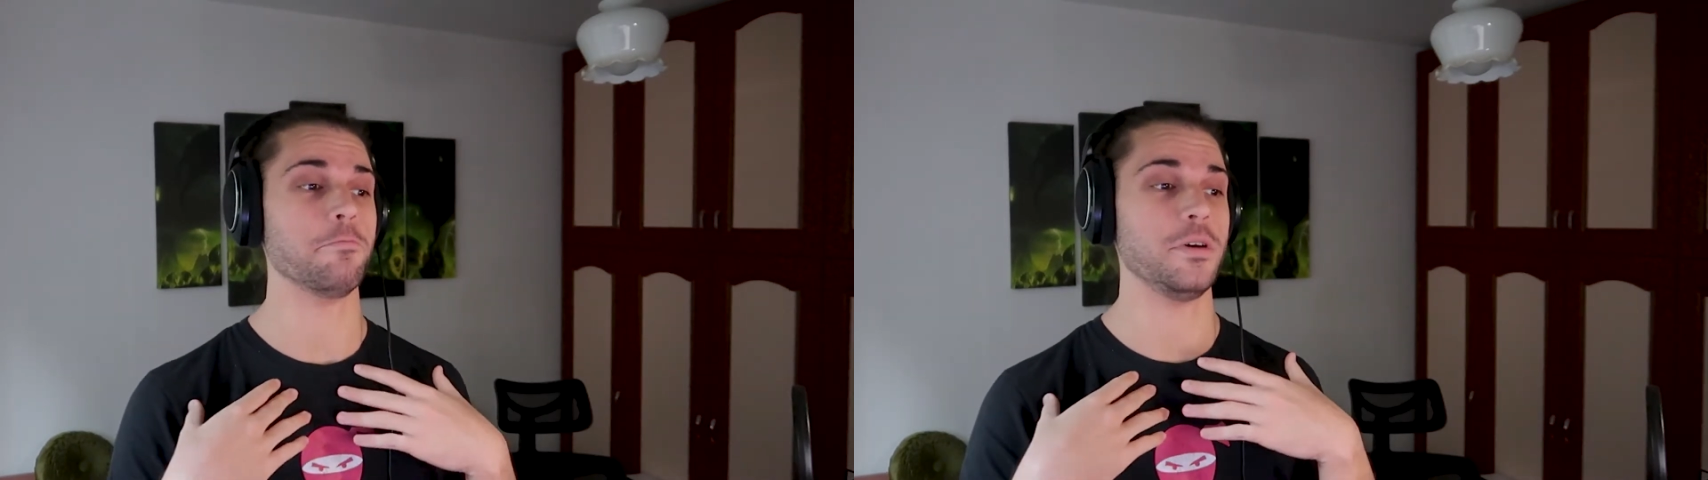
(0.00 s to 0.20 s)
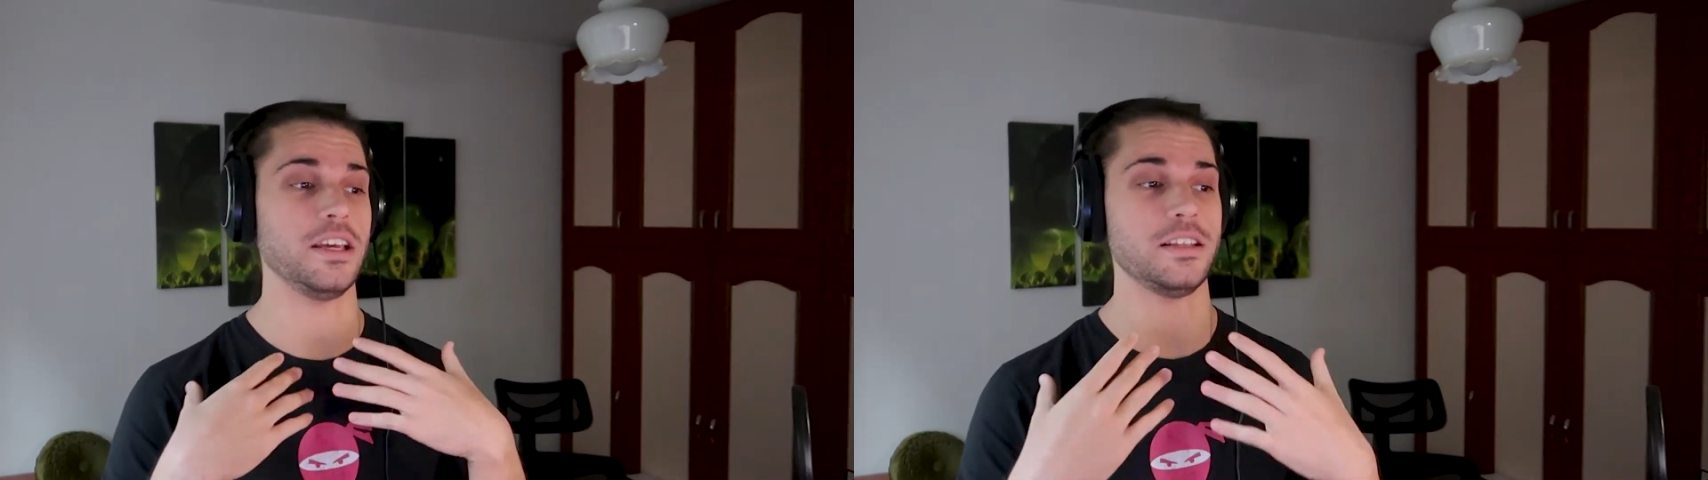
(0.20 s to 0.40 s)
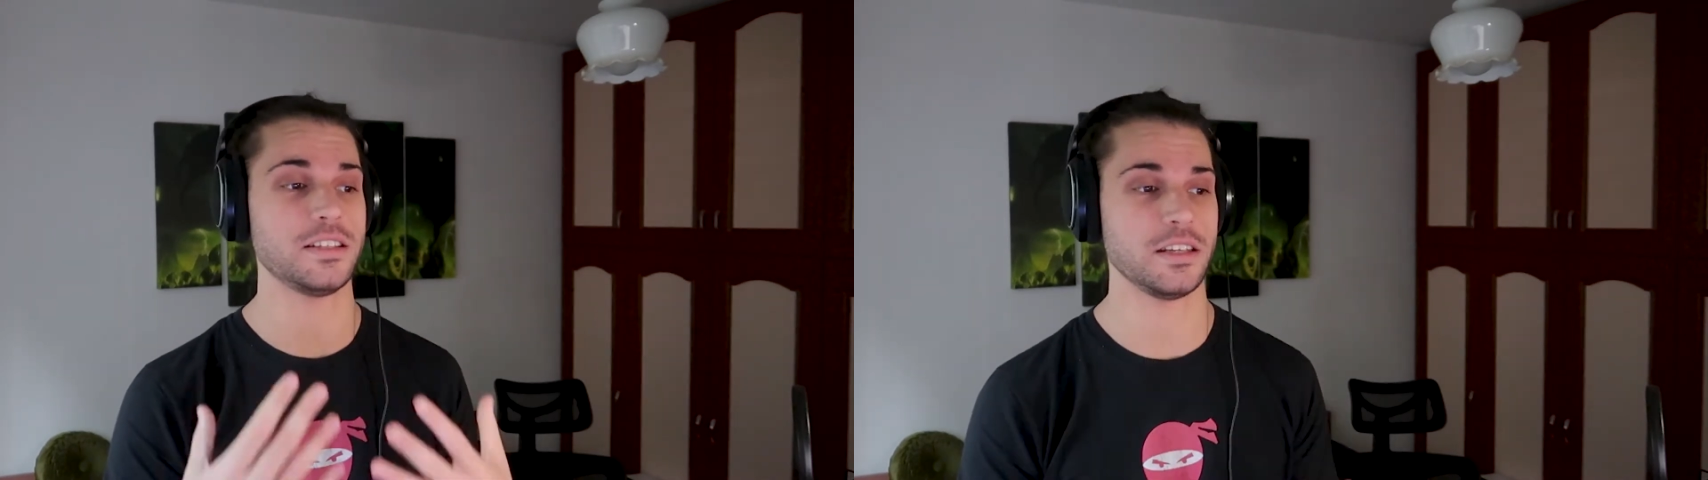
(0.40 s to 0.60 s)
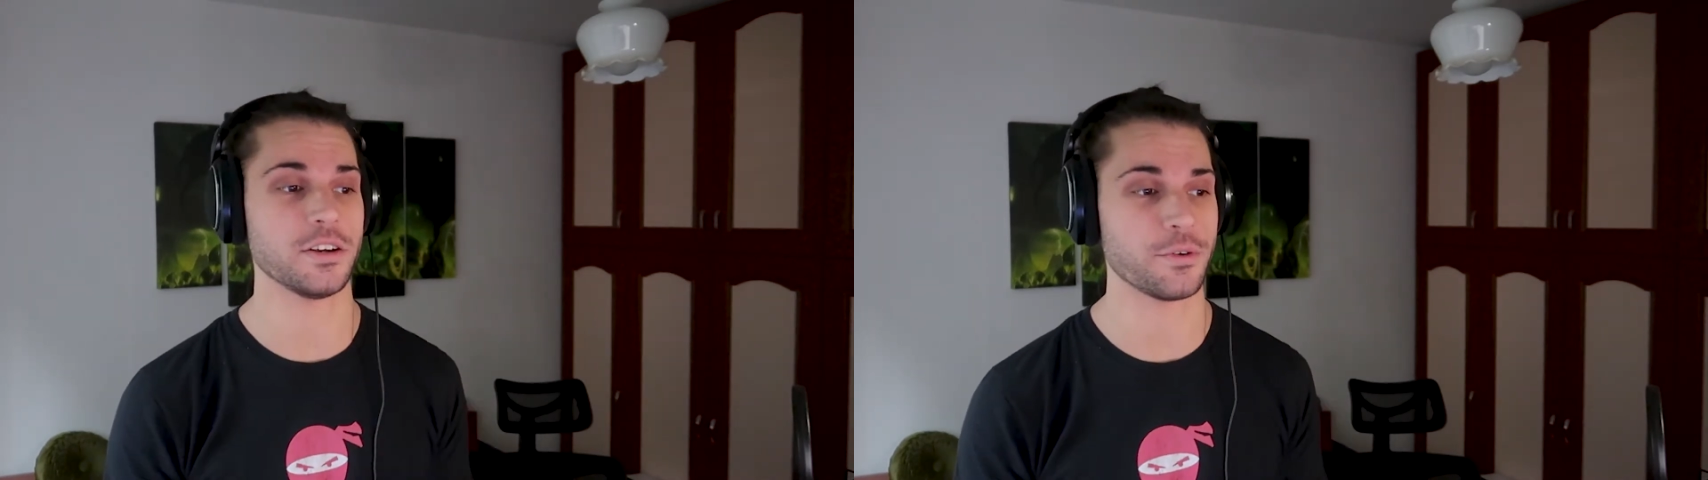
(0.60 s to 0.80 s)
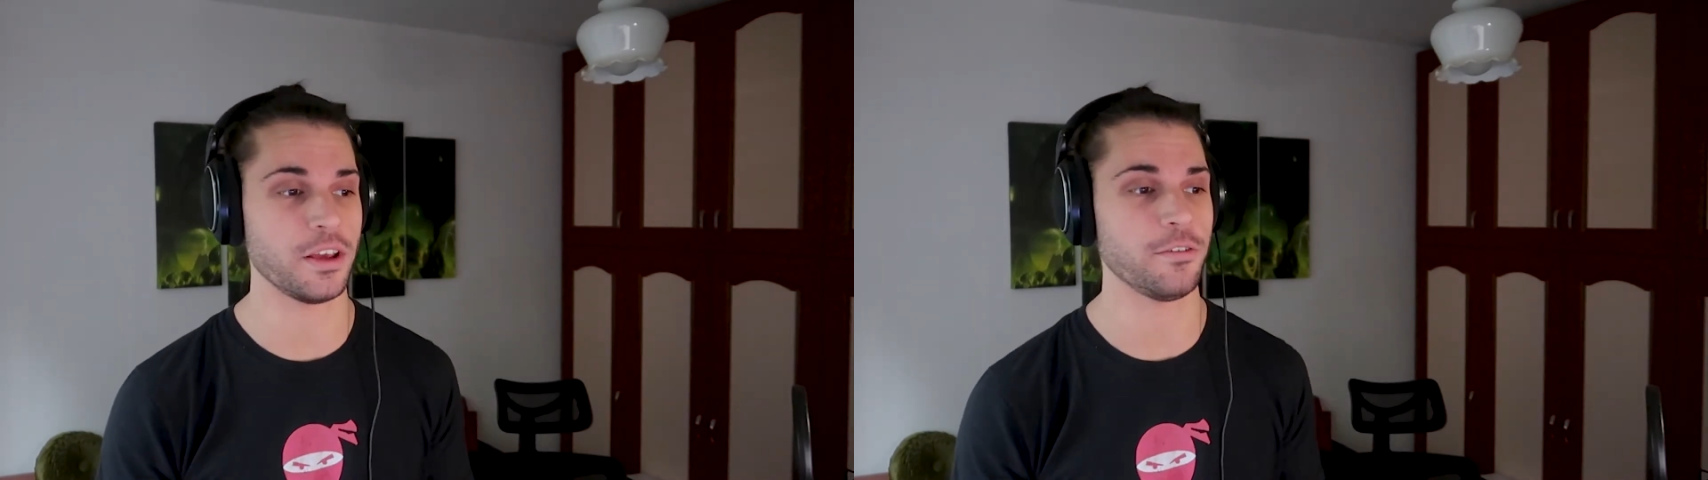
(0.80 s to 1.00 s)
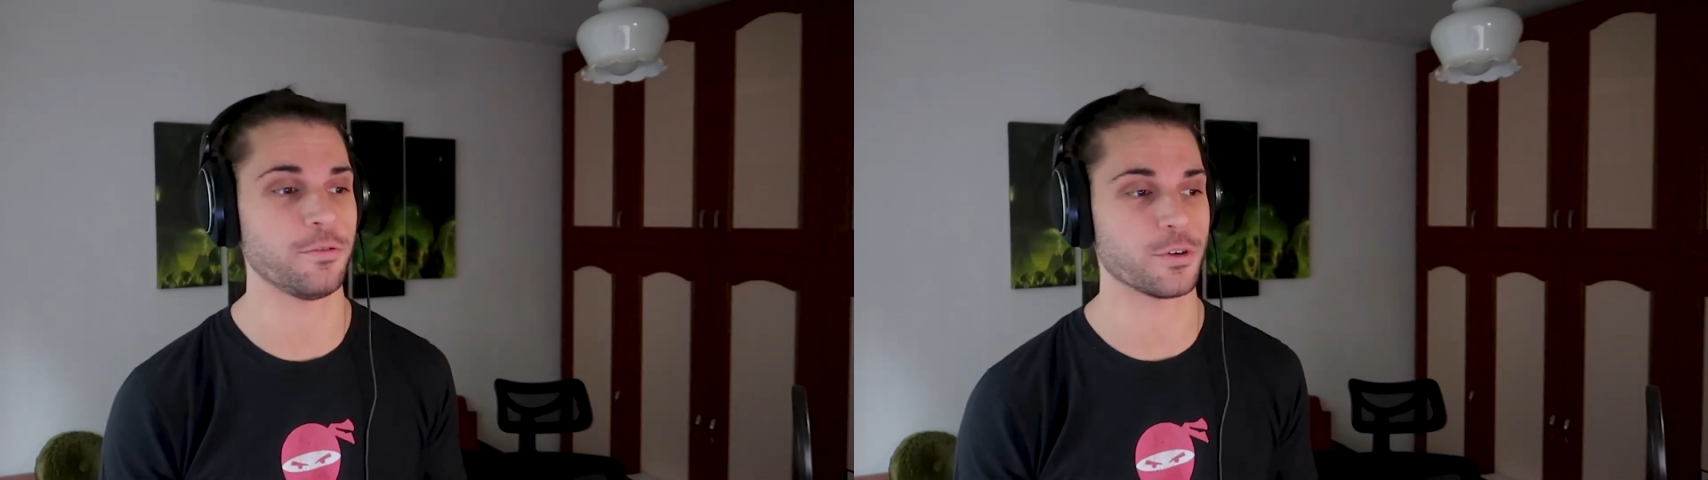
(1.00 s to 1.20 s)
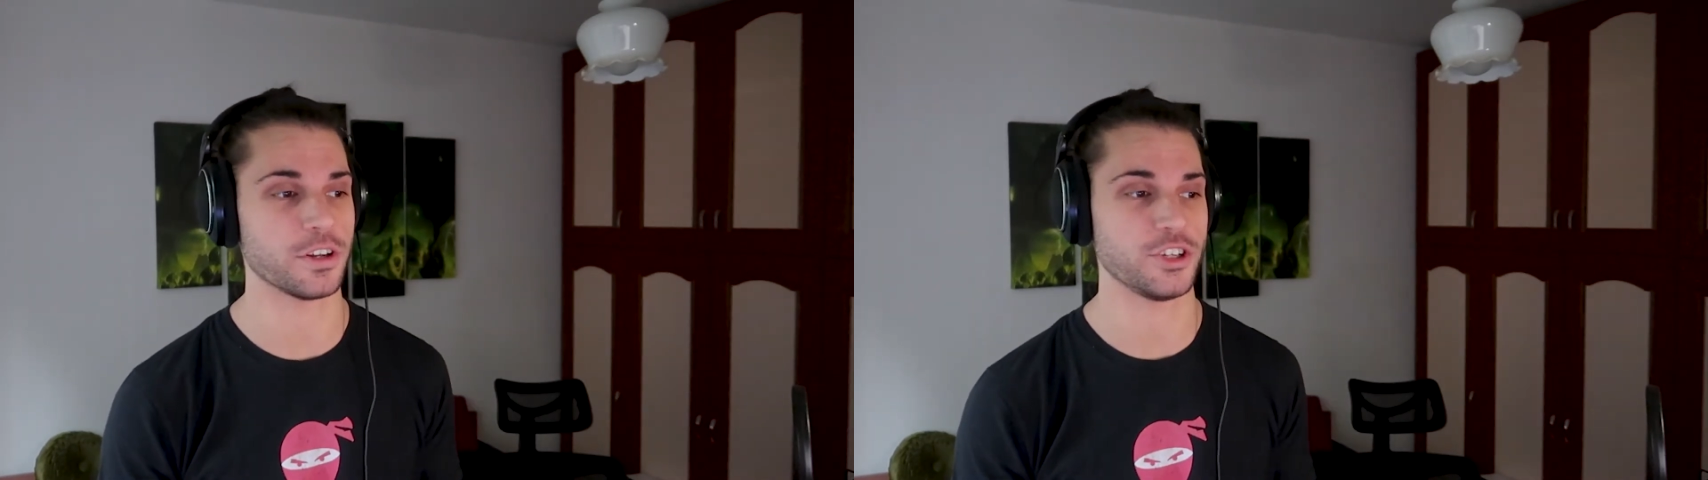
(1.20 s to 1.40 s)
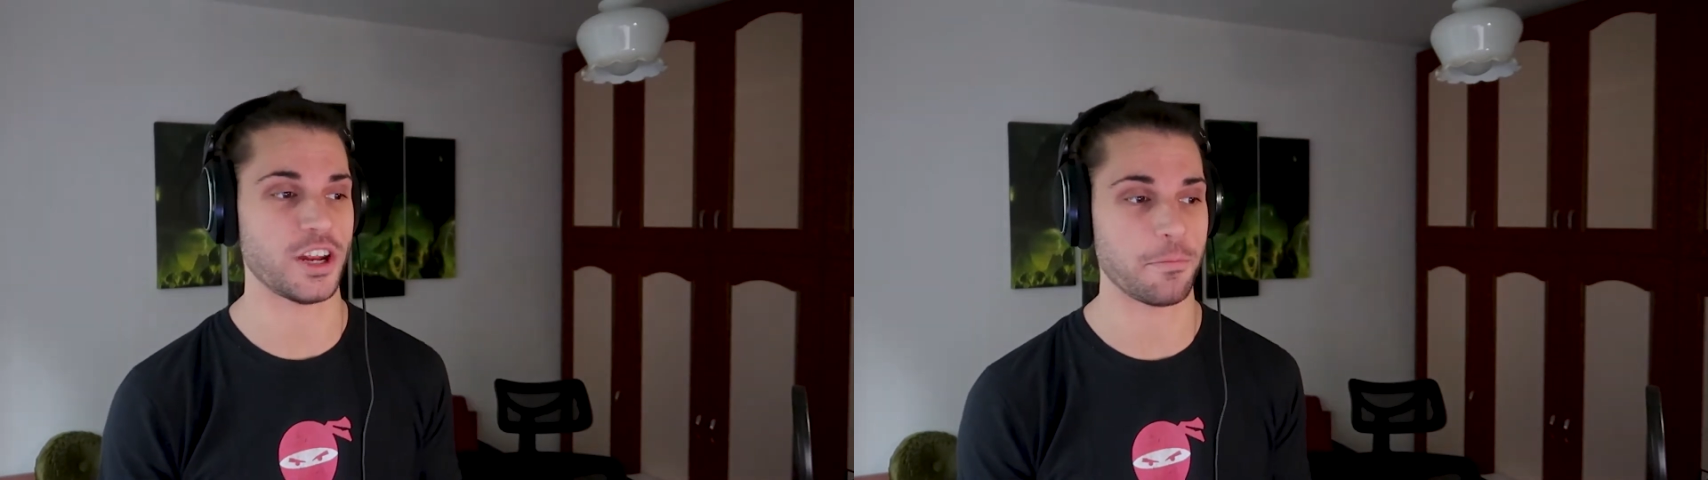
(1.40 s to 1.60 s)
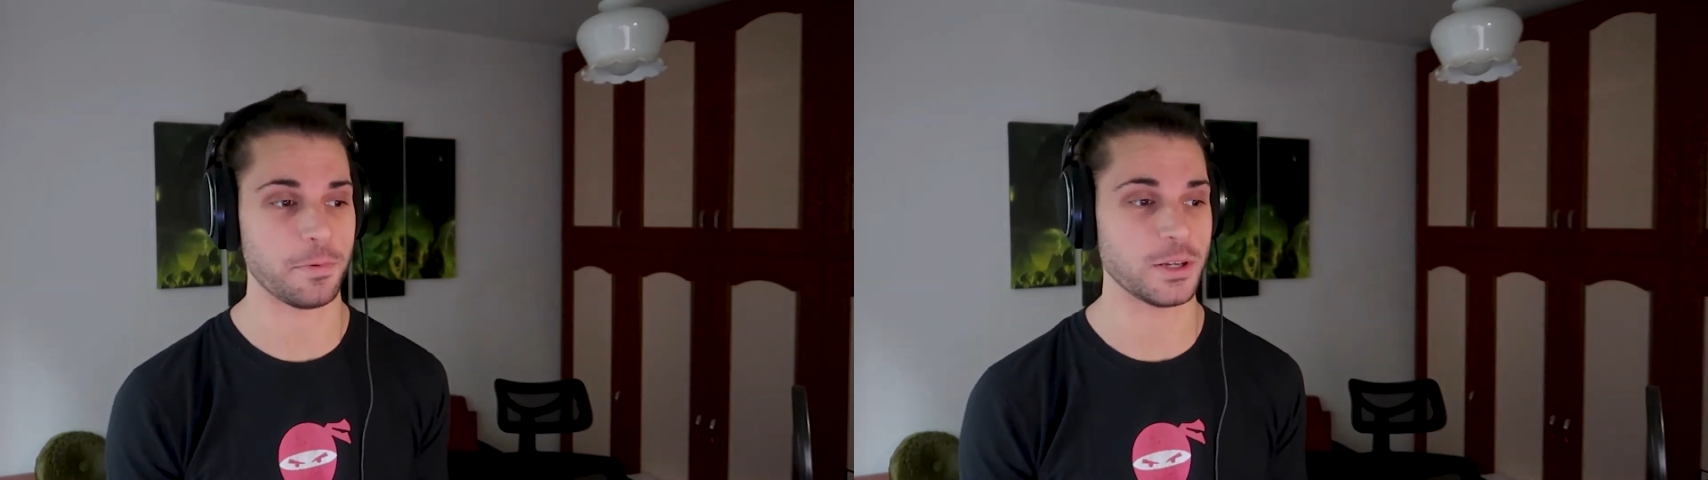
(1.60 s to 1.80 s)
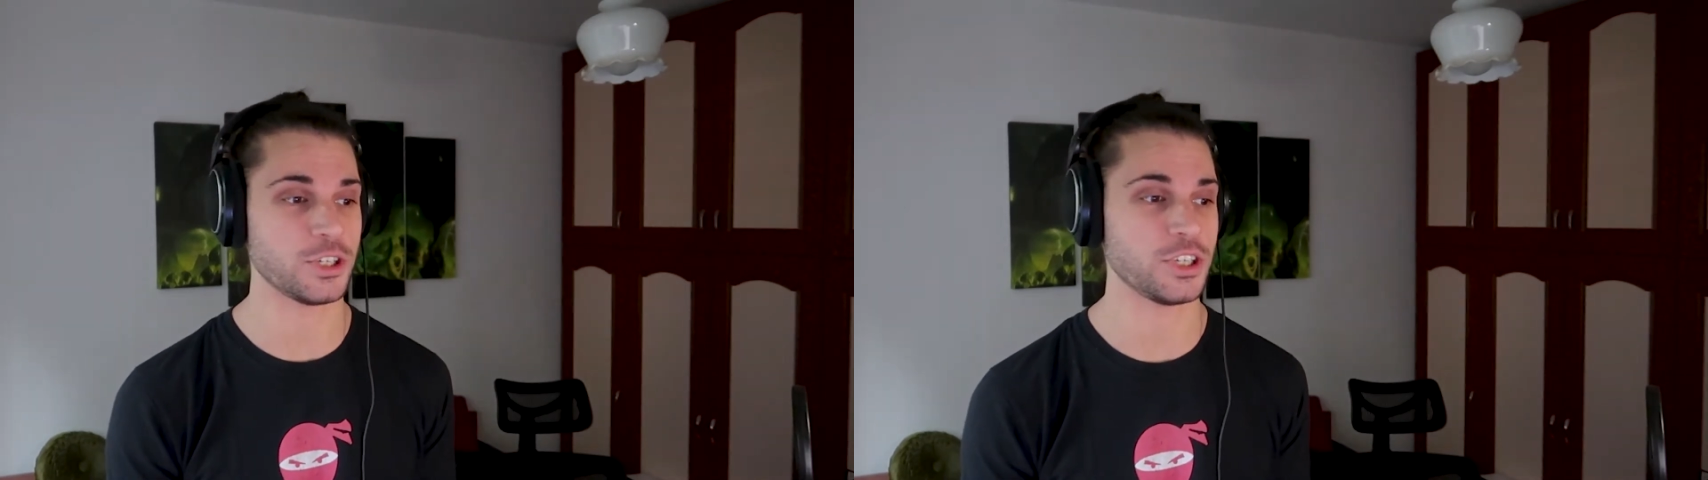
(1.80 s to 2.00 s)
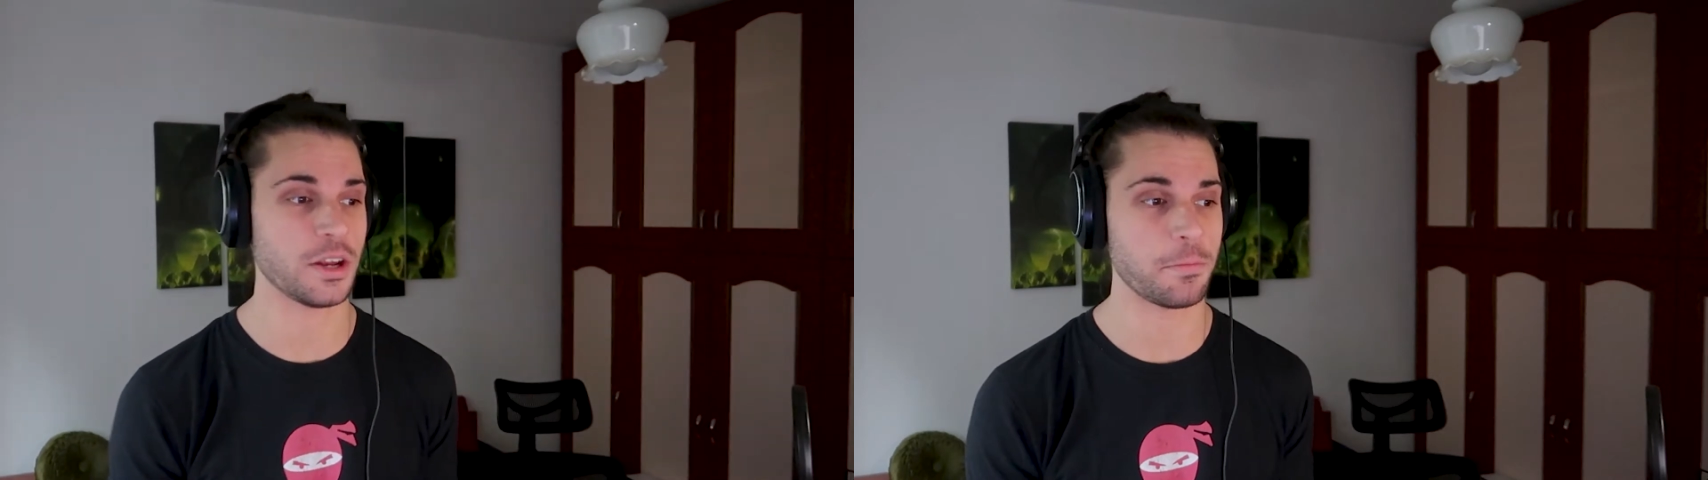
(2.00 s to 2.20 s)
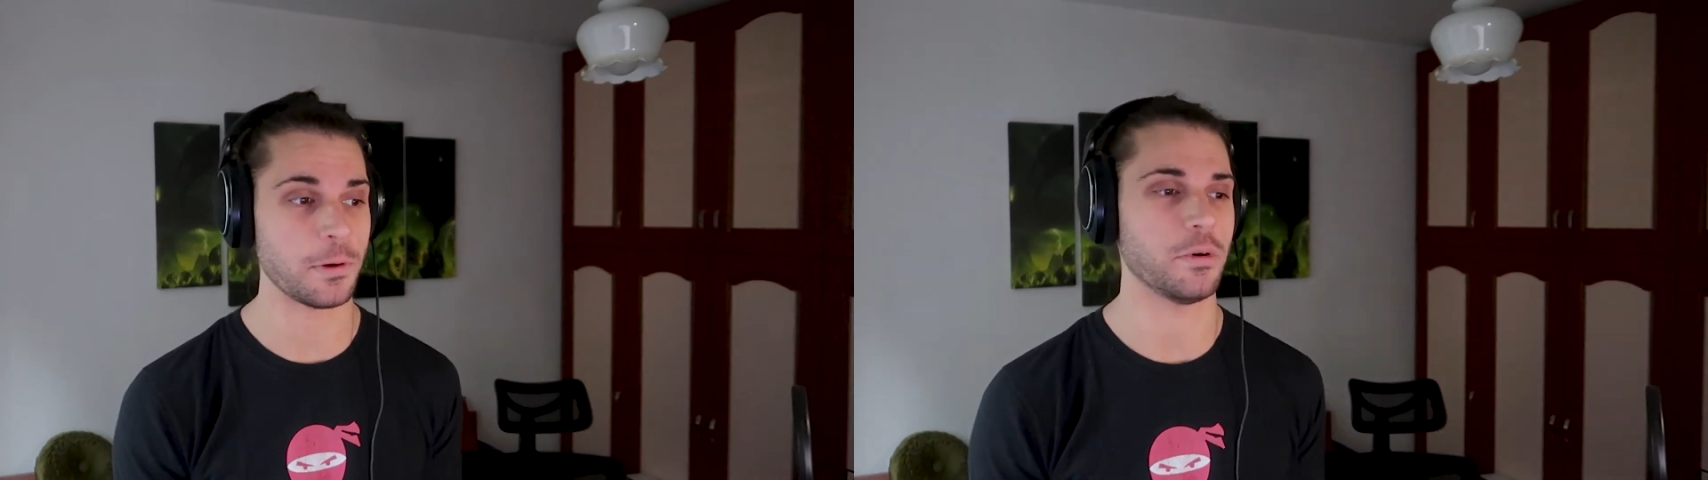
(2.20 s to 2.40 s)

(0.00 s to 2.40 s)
beats Theory for the championship,